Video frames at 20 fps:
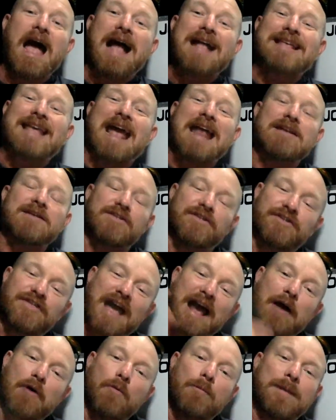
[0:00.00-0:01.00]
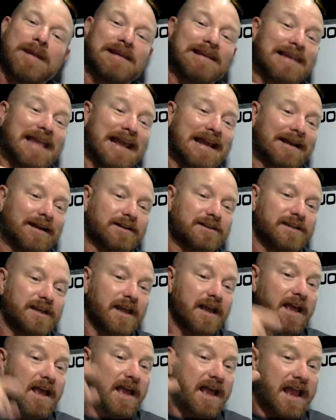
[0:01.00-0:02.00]
Again, that will be linked
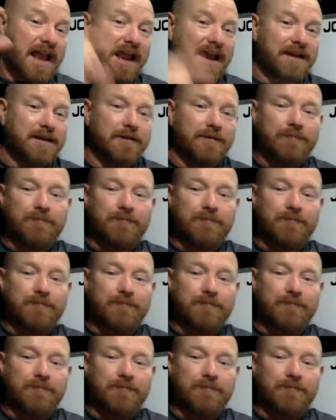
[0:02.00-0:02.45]
in